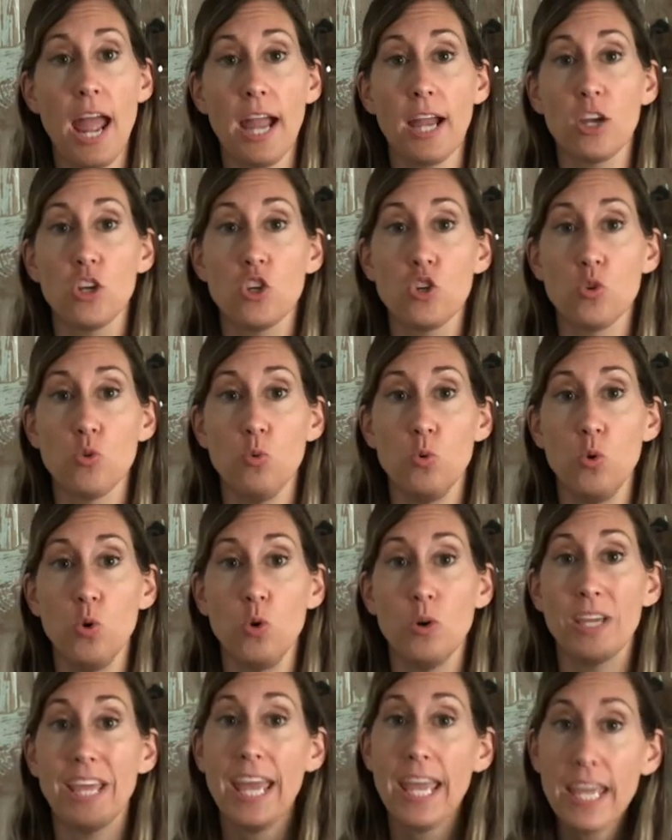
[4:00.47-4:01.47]

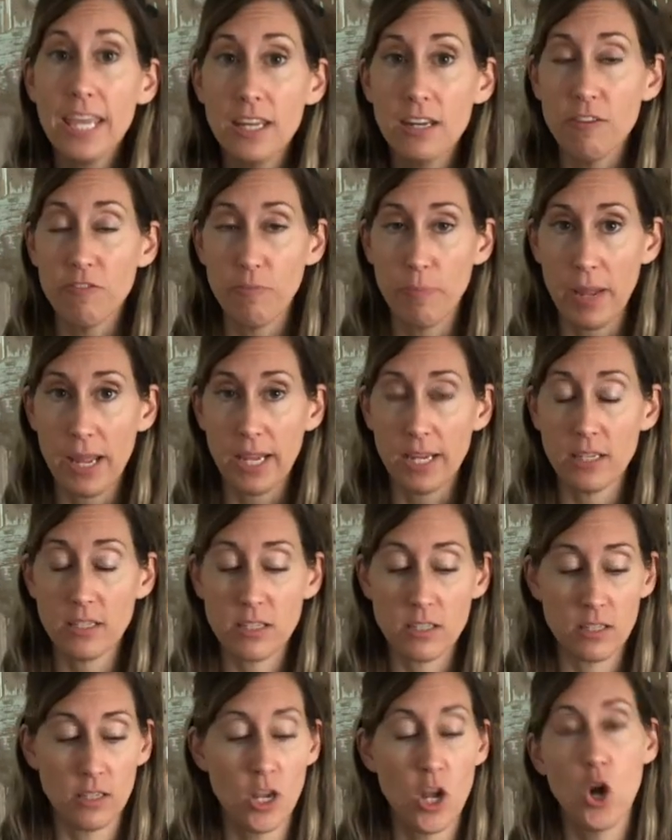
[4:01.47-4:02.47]
actual can of
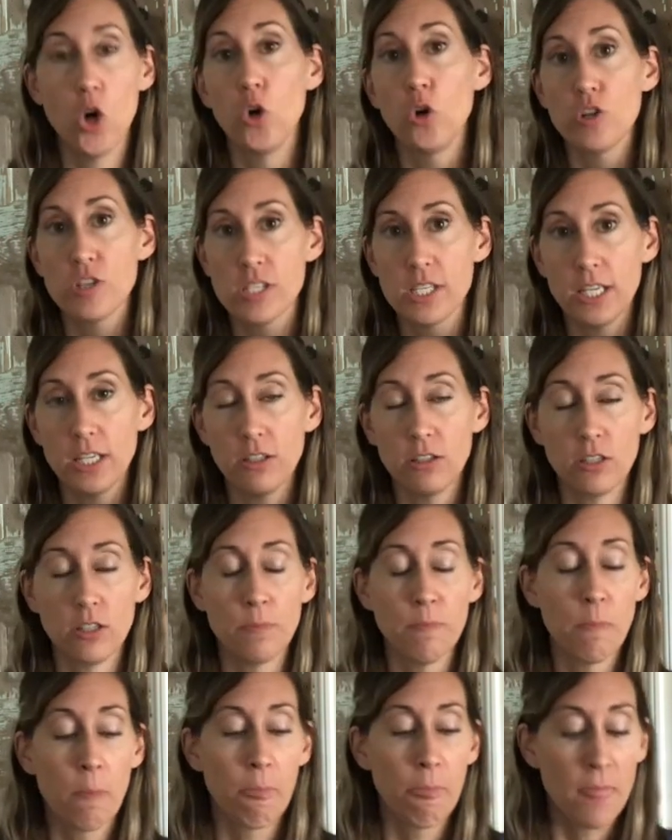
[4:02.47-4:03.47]
paint or sealer?
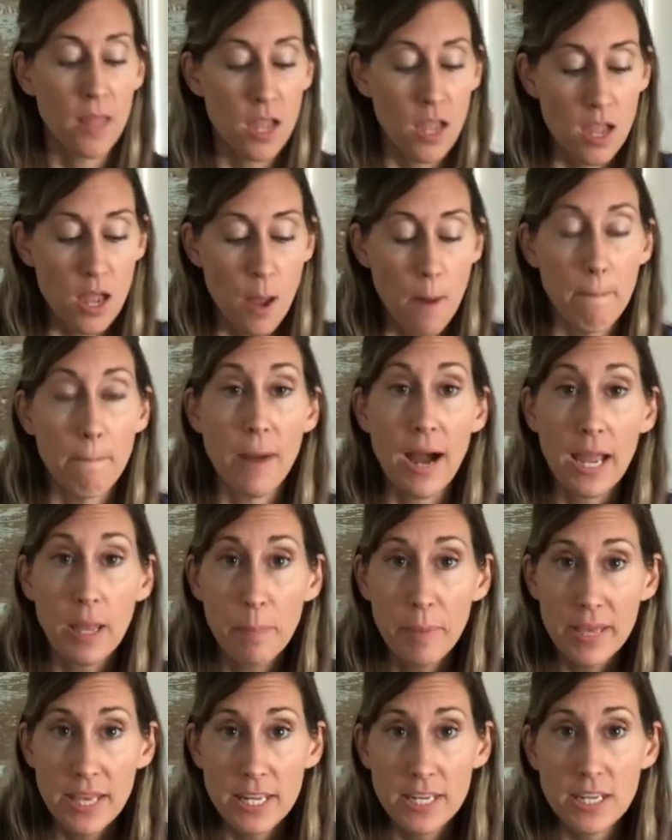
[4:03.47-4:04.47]

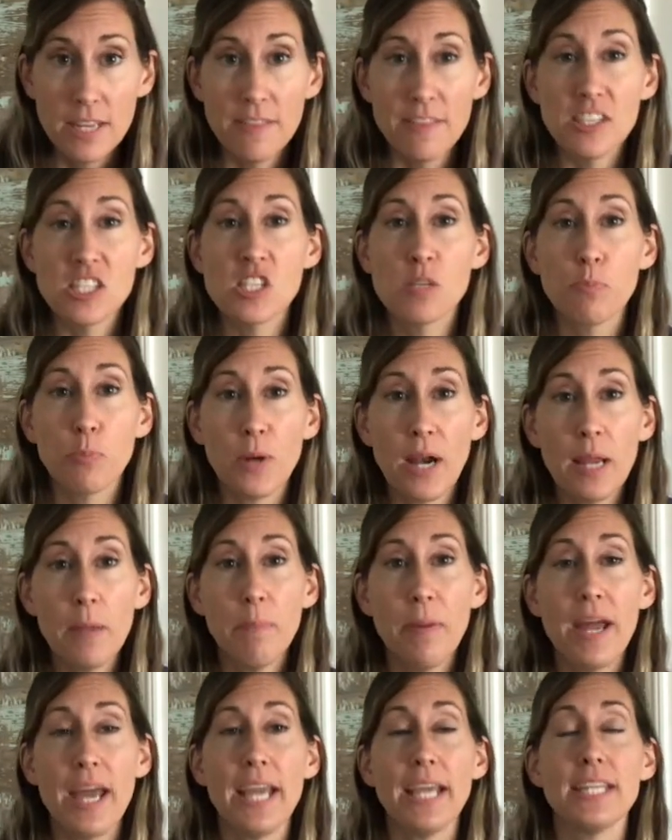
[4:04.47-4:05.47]
My opinion, the spray
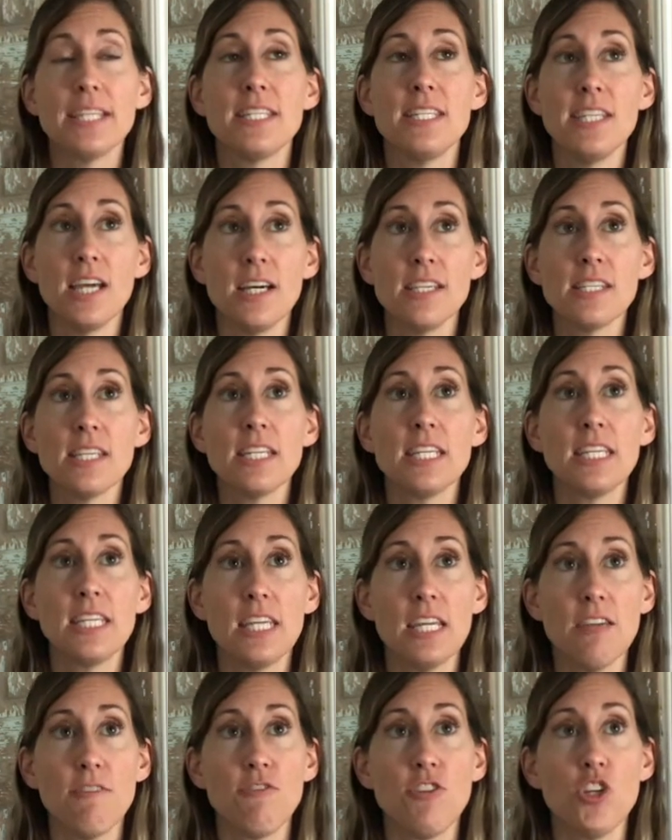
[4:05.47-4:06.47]
paint doesn't
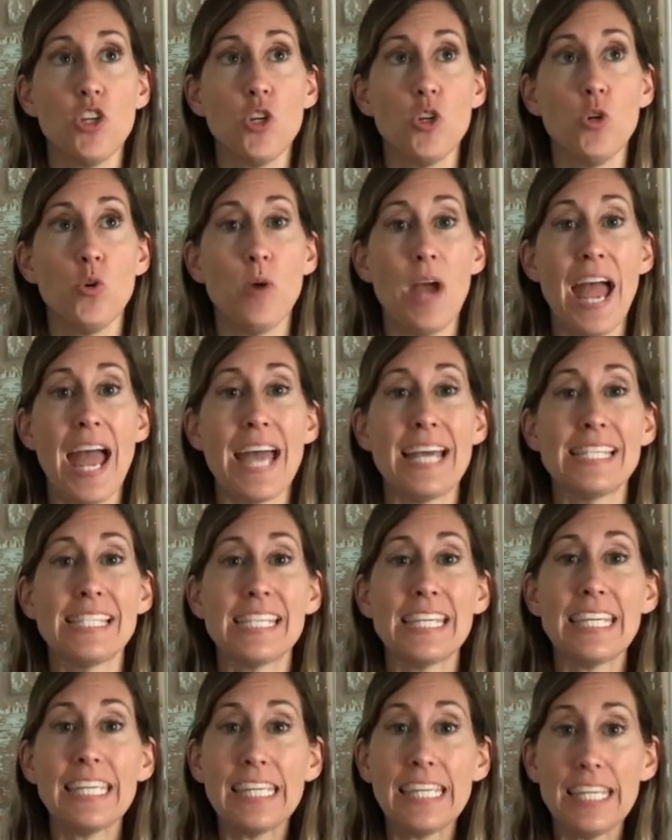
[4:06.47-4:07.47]
give you as
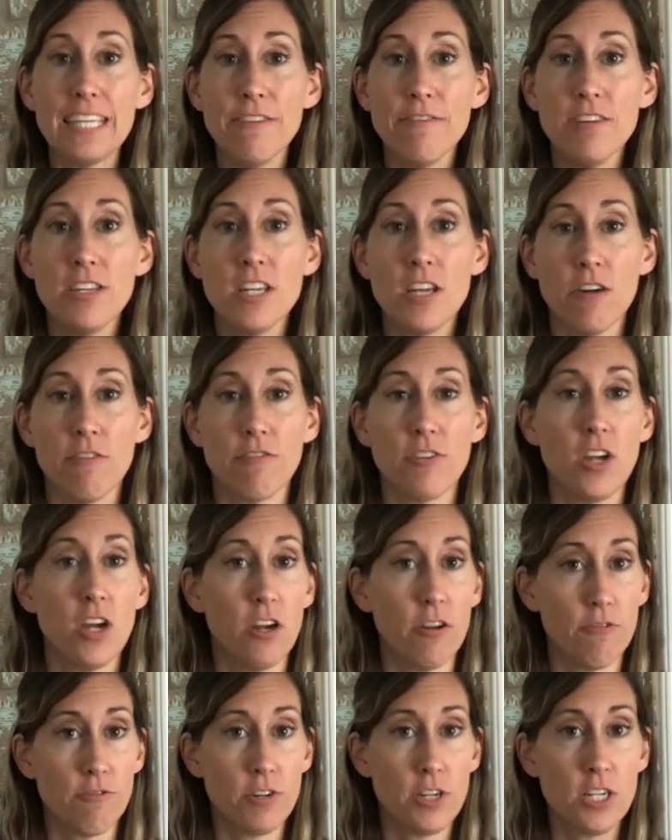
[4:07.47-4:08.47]
even of
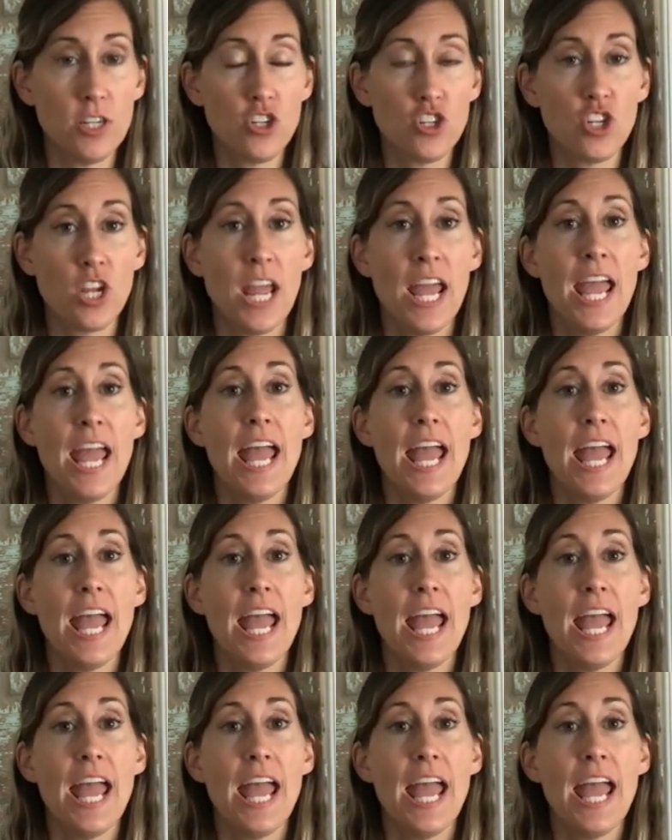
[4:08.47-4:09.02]
coverage,